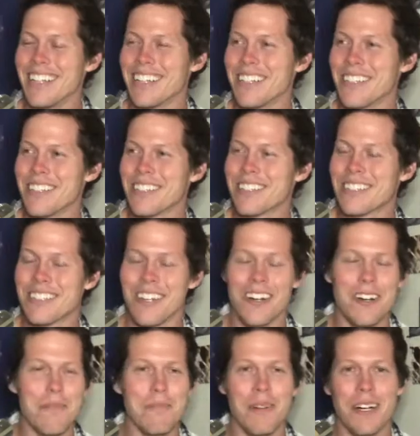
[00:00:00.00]
there are
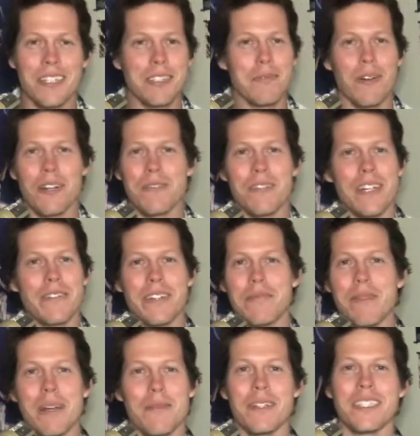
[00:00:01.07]
so much more
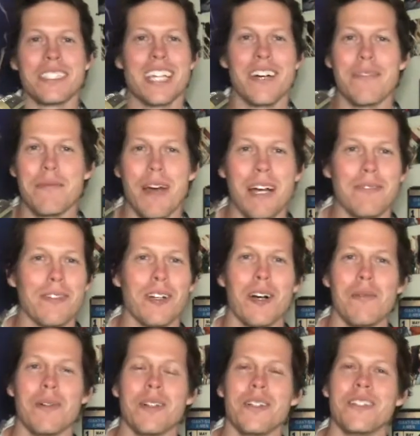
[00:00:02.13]
vivid memories coming back
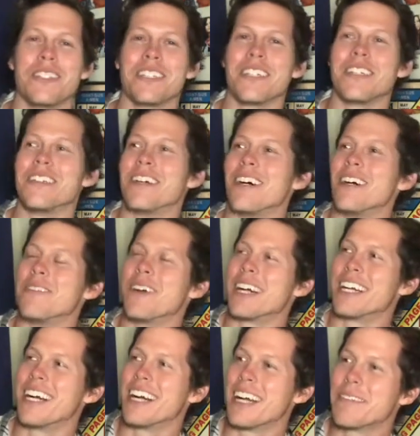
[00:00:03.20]
for Home Alone 2. Oh
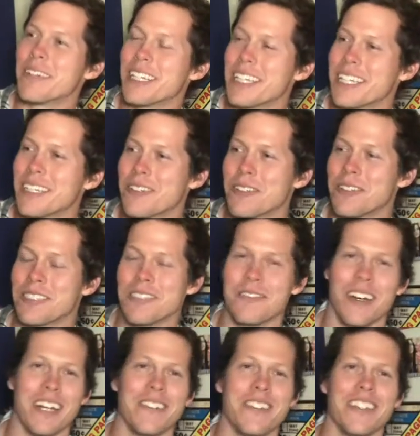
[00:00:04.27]
my god, I'm gonna get
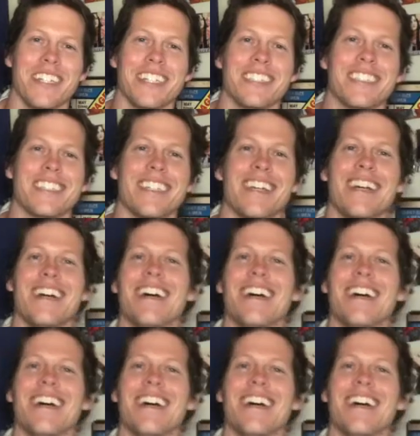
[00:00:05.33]
crucified for this.